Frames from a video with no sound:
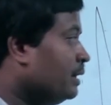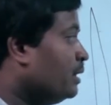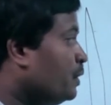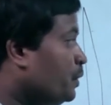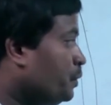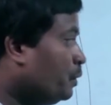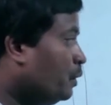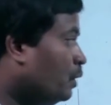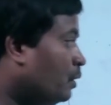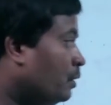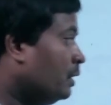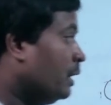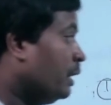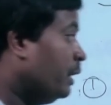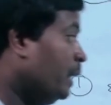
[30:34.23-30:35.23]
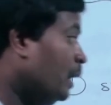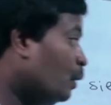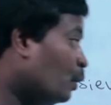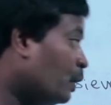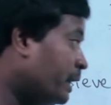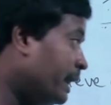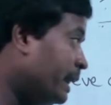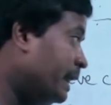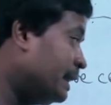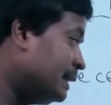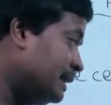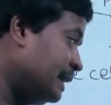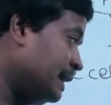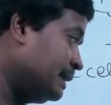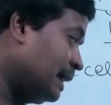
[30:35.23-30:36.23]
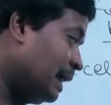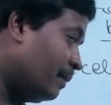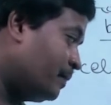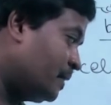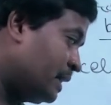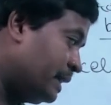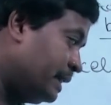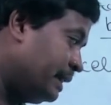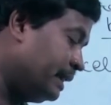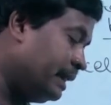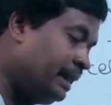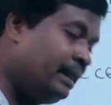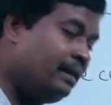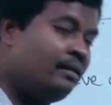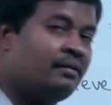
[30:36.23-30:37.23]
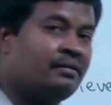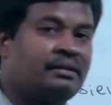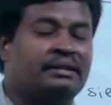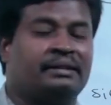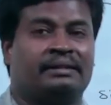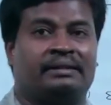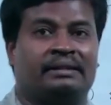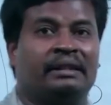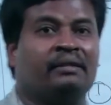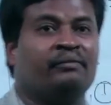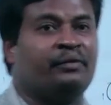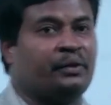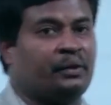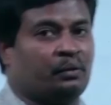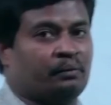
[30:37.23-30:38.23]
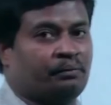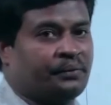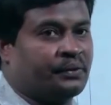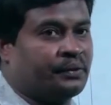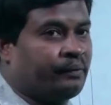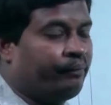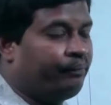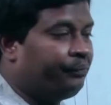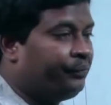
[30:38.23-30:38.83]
So nucleus is absent in sieve tubes.